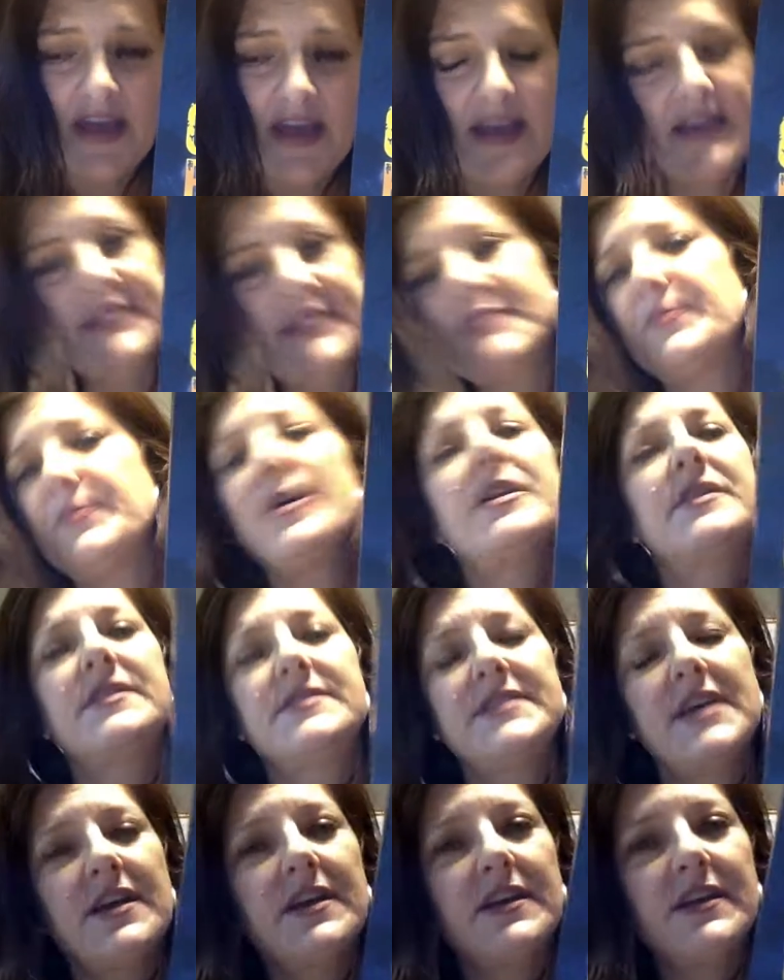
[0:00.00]
It's about an
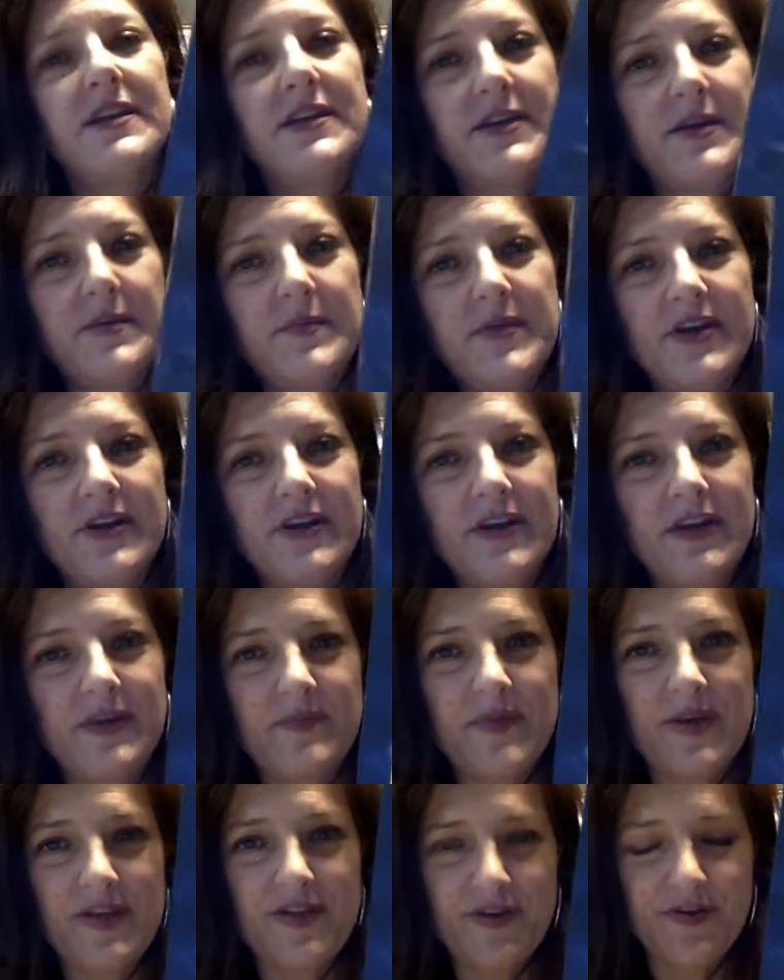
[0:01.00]
Italian American
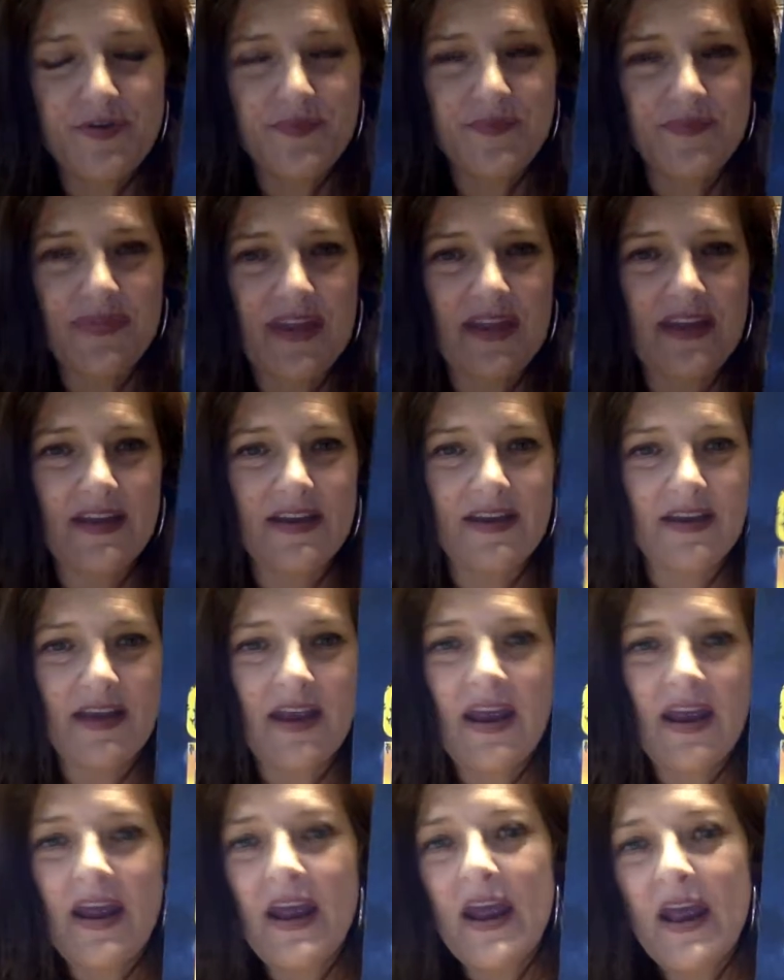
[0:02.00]
mother in
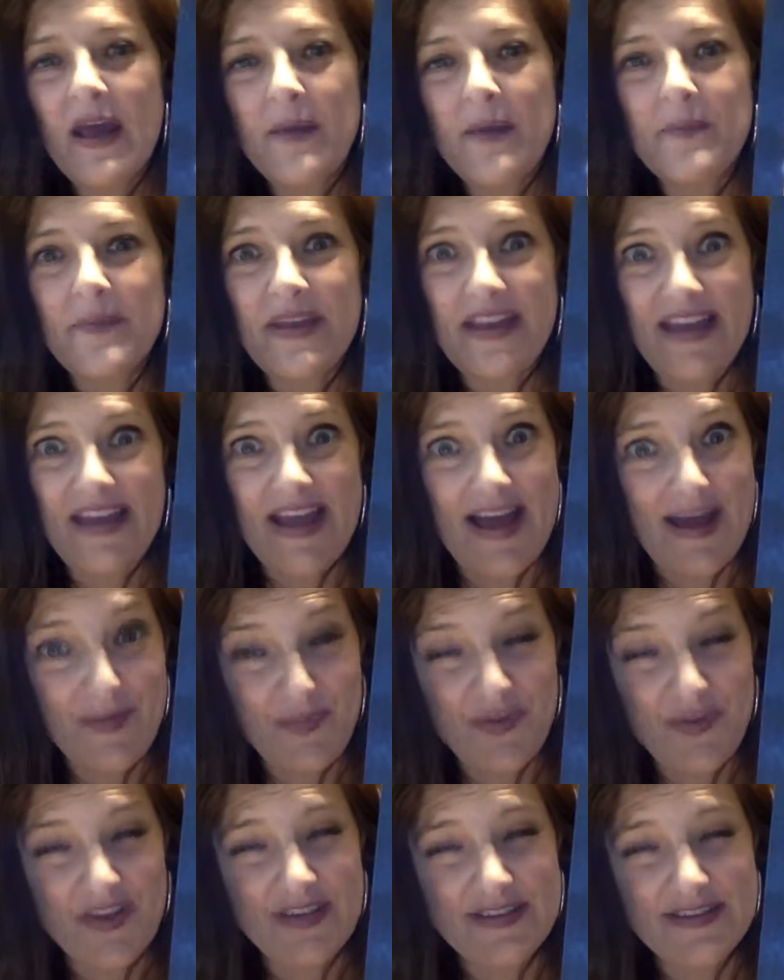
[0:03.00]

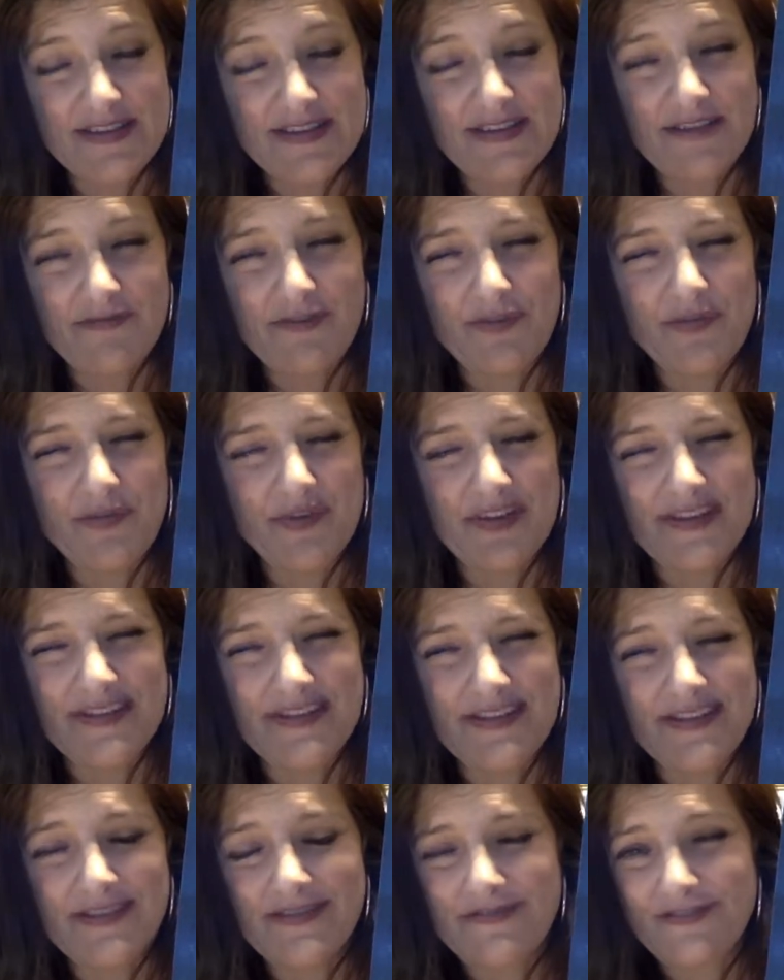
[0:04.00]
Minneapolis, of all
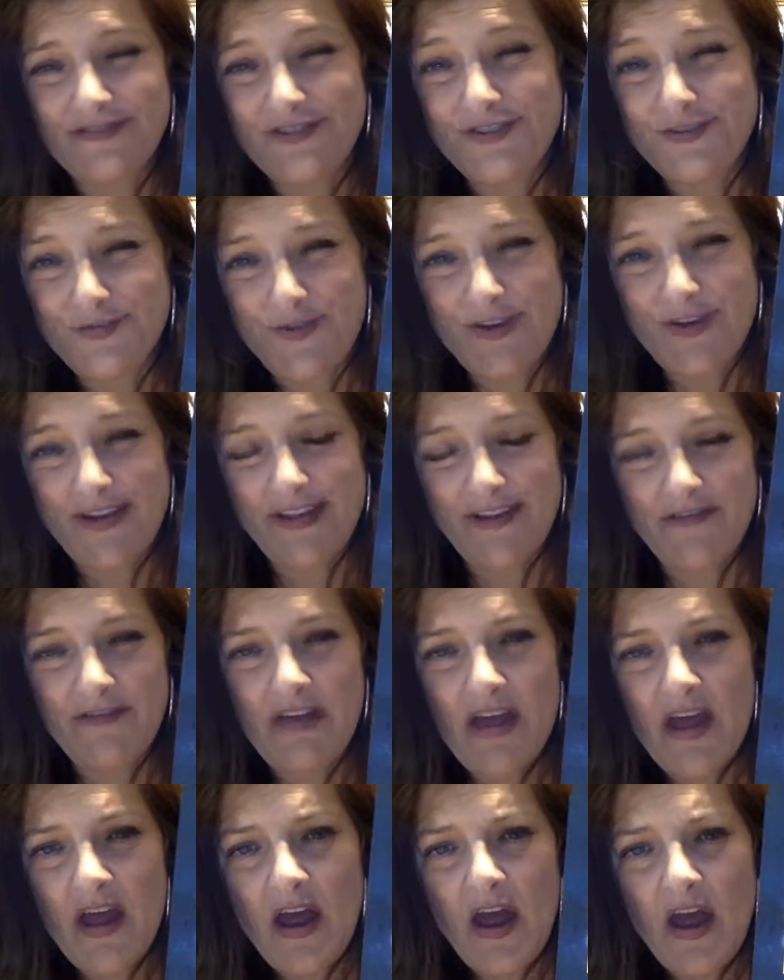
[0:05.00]
places, which is where I live,
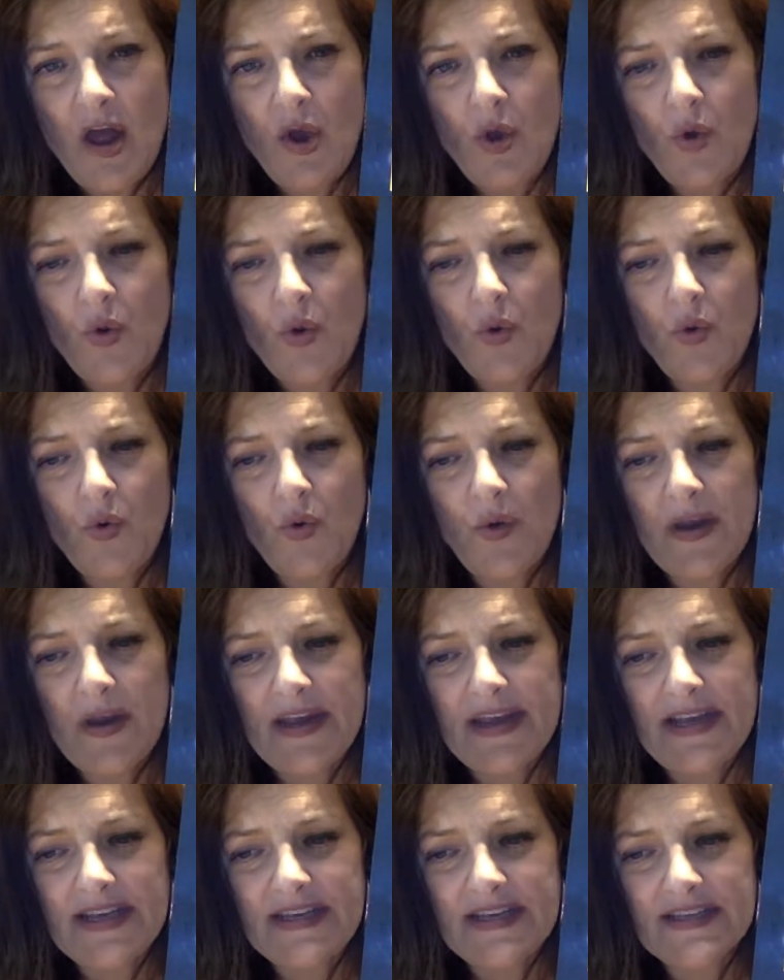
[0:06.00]
who
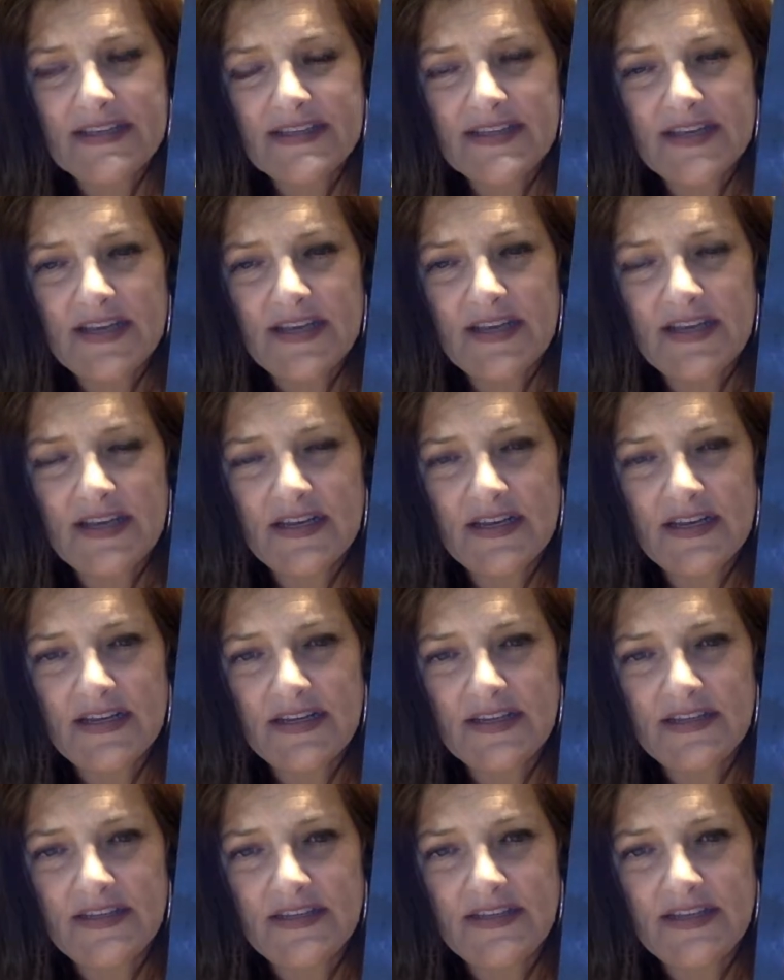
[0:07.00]
is
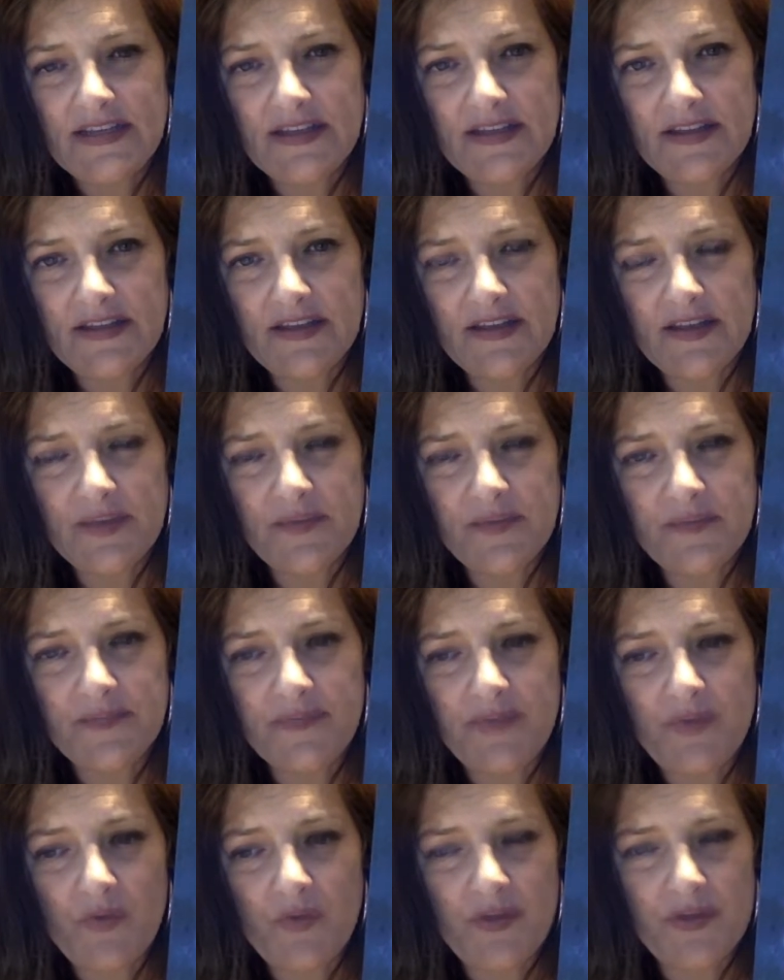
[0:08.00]
dealing
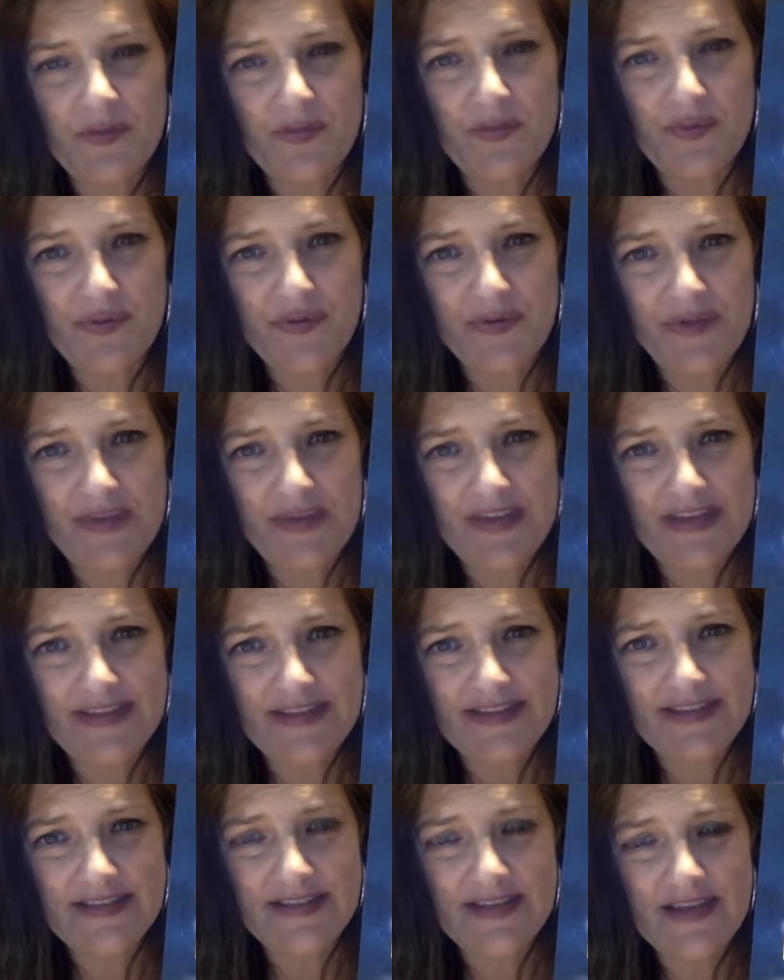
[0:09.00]
with the
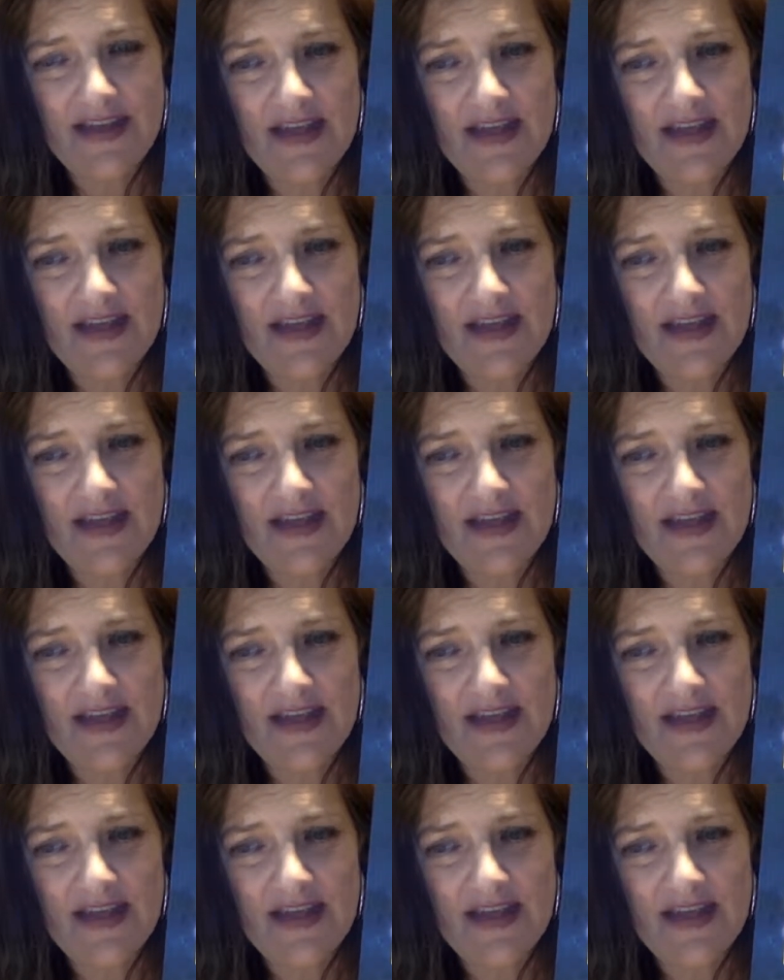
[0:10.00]
police